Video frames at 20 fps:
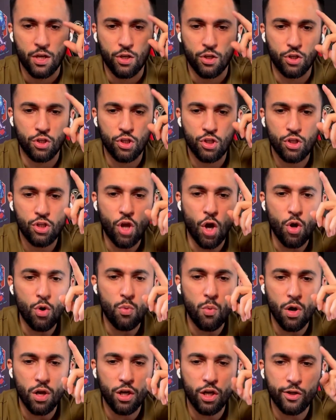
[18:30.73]
No
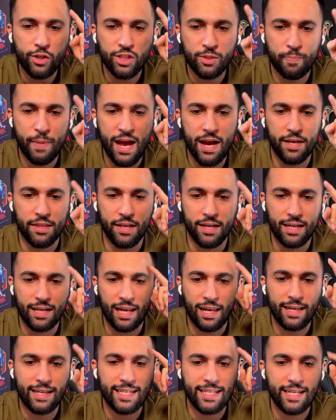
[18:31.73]
one looks better than
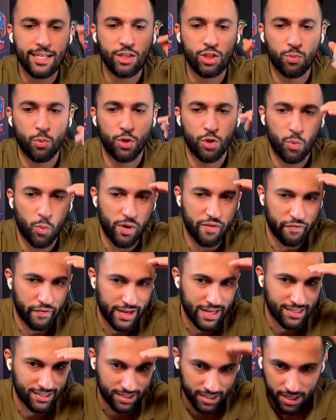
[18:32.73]
Clint Eastwood with
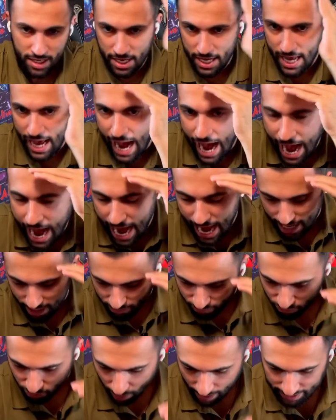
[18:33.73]
his hat
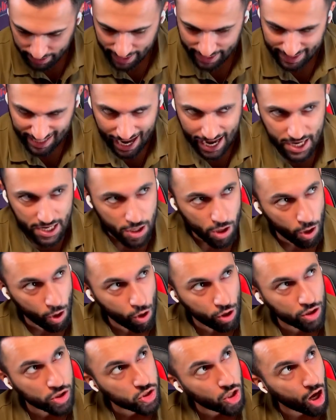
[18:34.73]
like this, and he
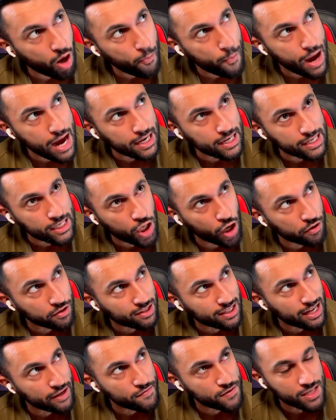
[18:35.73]
looks up and he
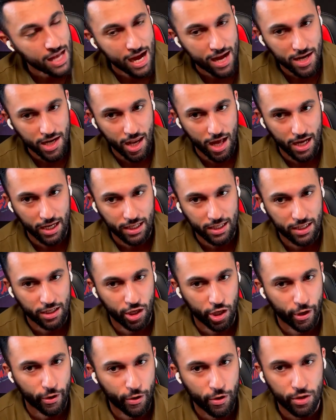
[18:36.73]
got, gives that like
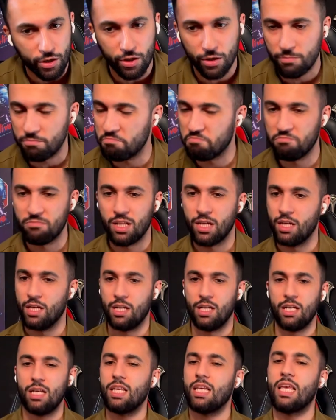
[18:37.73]
look.
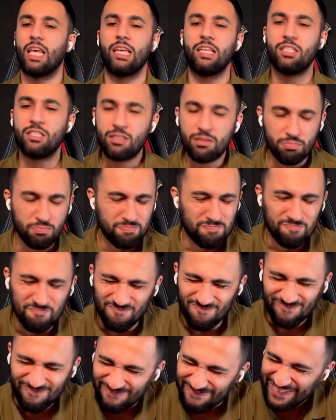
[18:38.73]
He's
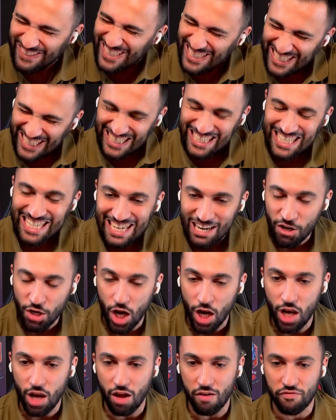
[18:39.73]
God, I
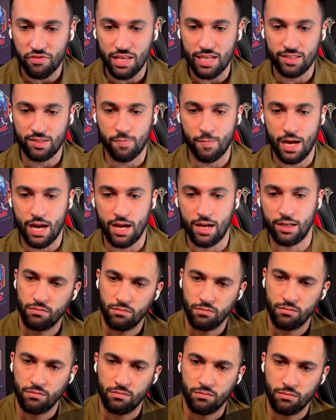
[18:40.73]
love this man.
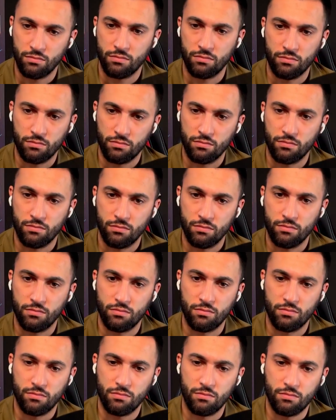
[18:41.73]
Is I
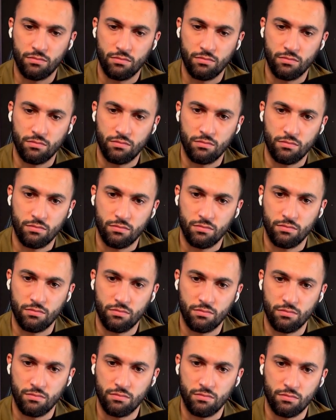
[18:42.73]

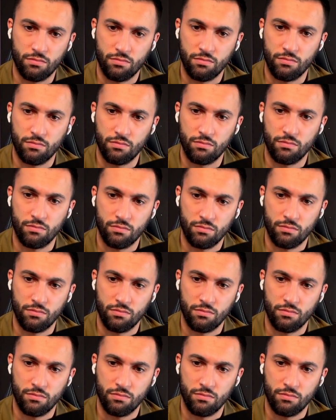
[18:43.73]
carrying no firearm.